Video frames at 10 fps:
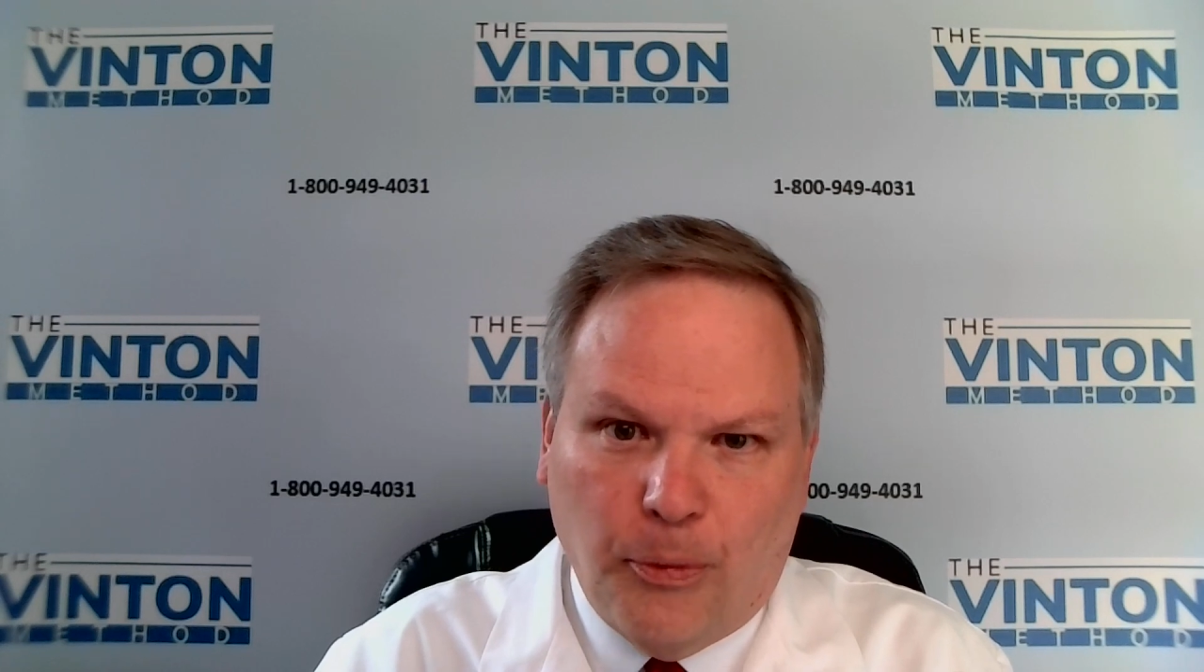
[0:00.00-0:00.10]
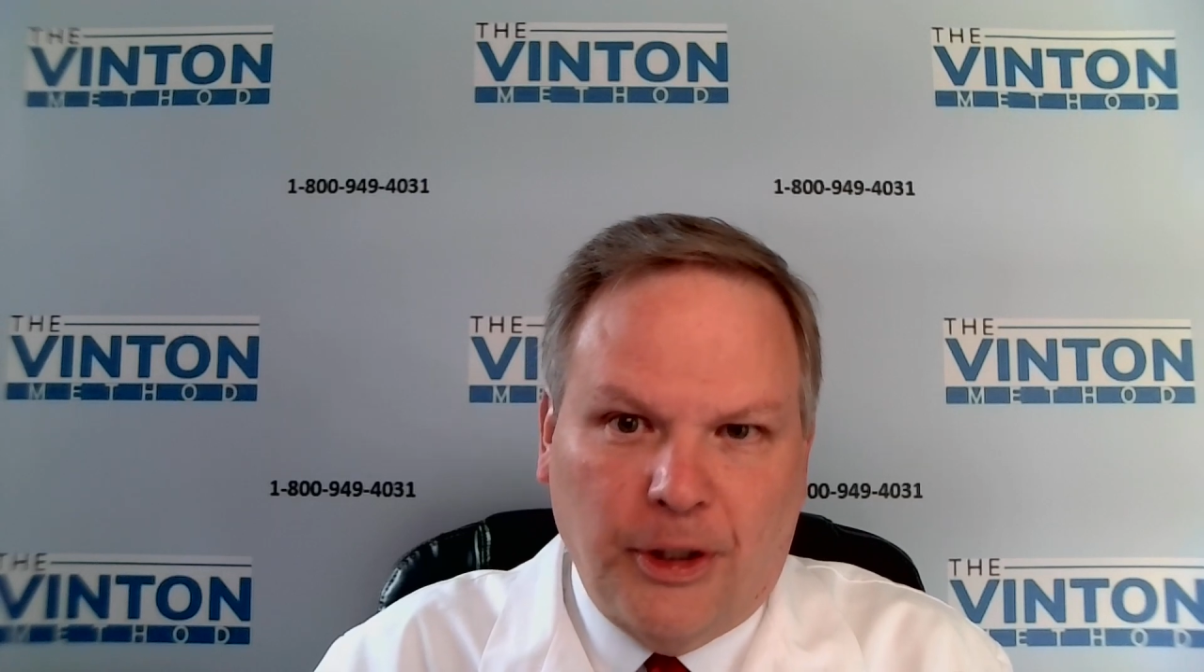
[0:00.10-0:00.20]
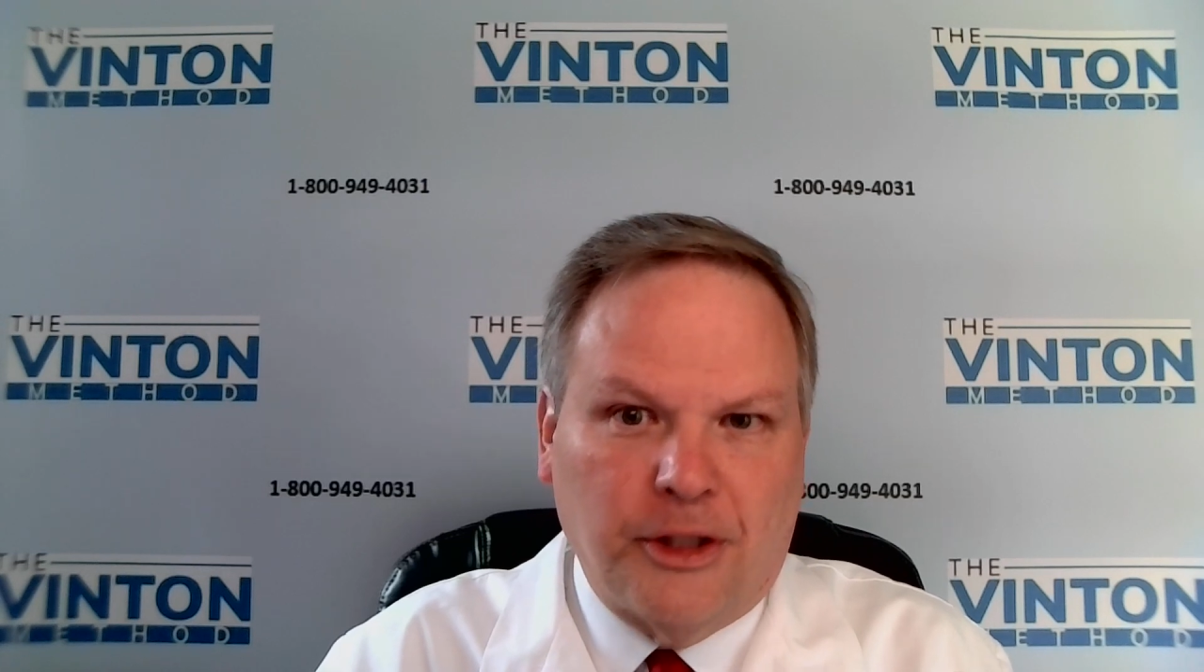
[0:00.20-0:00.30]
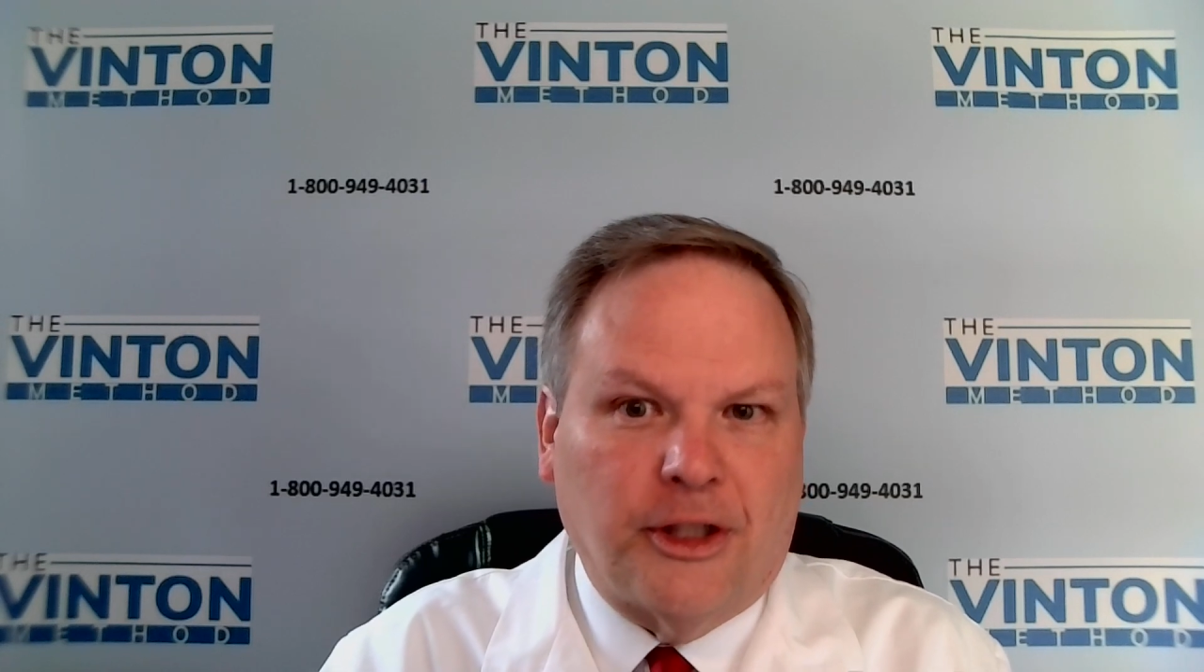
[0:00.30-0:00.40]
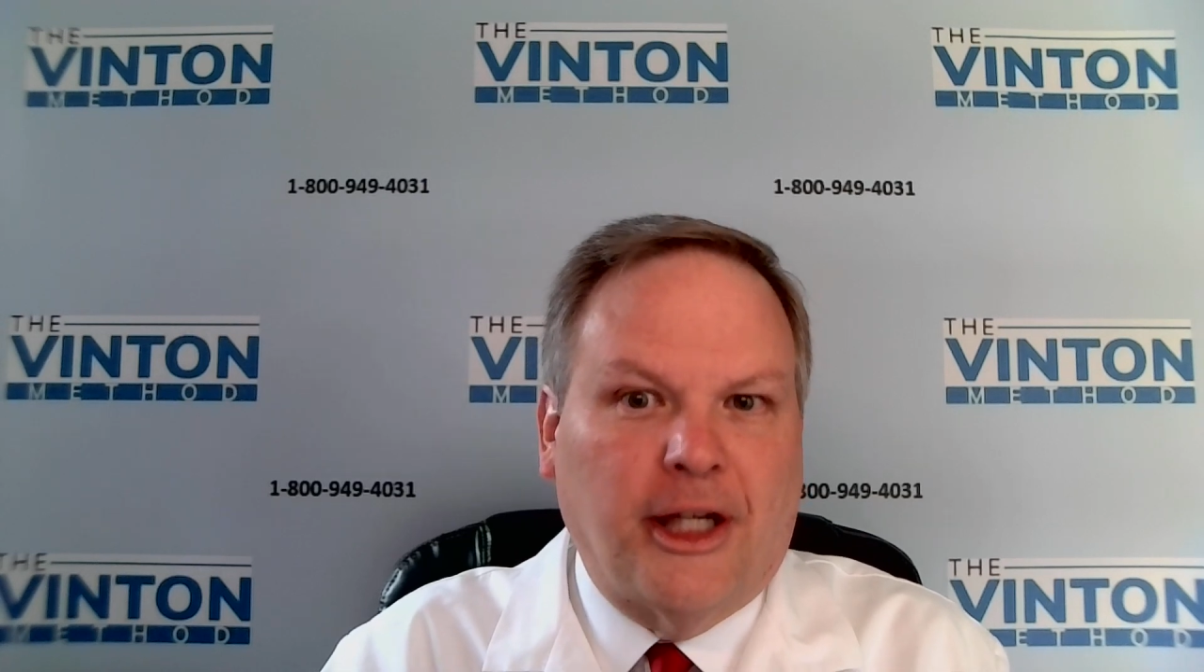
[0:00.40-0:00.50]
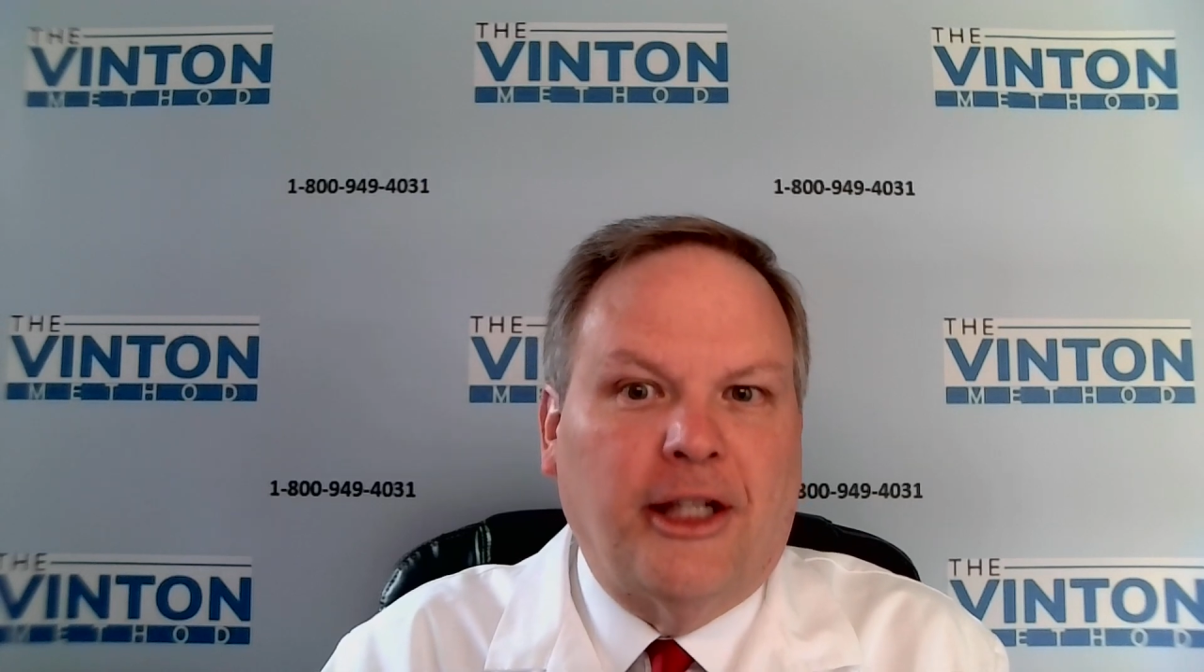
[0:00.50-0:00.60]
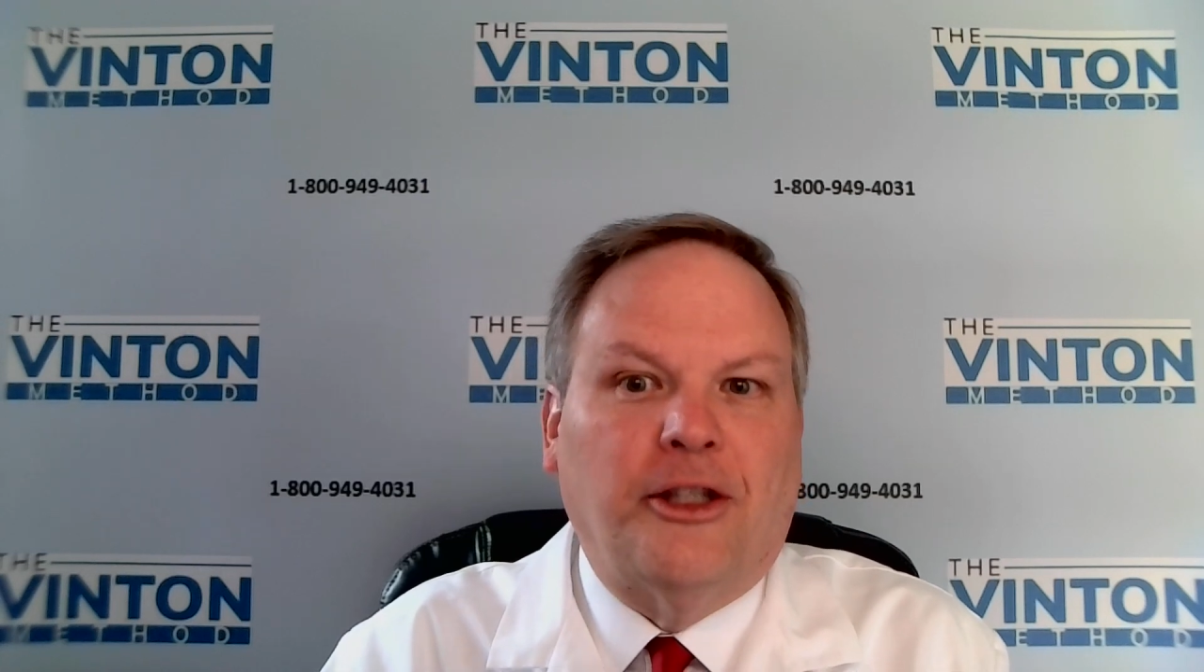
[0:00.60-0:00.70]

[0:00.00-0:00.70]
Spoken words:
We decided